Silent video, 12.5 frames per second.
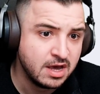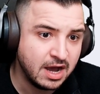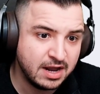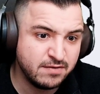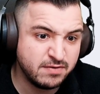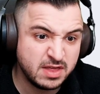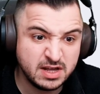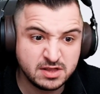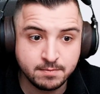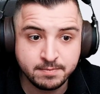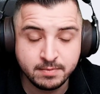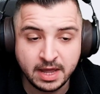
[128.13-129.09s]
I don't even think it's
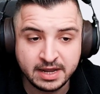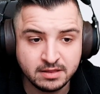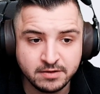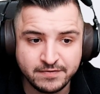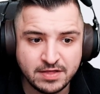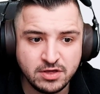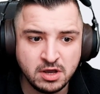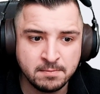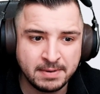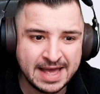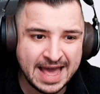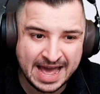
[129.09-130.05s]
a like the fact that you can
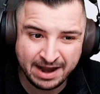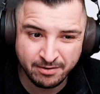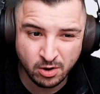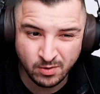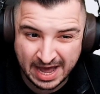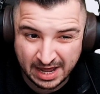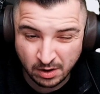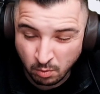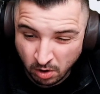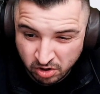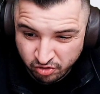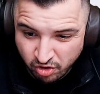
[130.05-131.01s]
play Aero and a
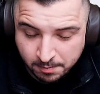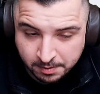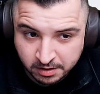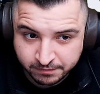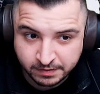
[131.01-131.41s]
one drop on the